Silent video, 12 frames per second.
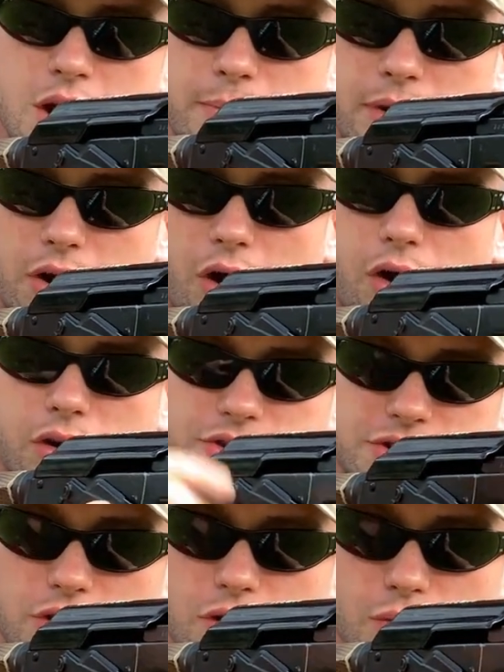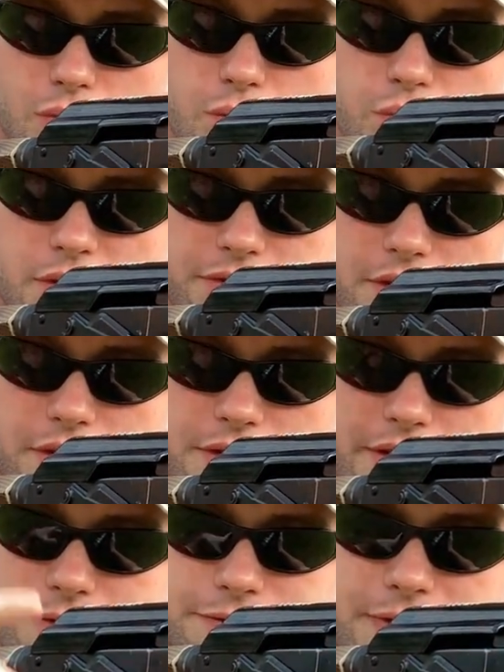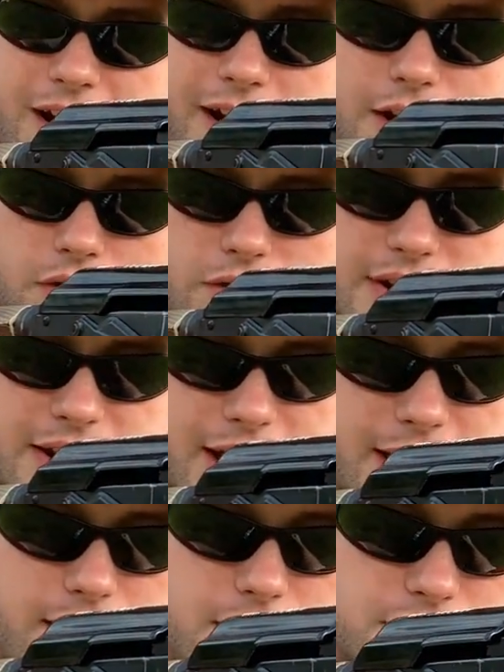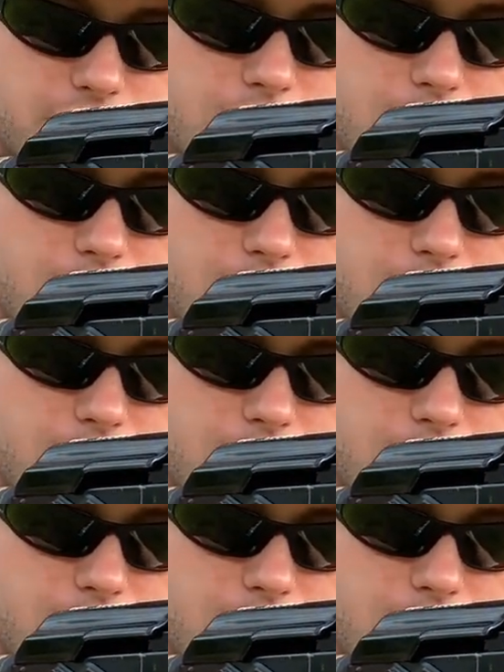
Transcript: but also with their firing hand.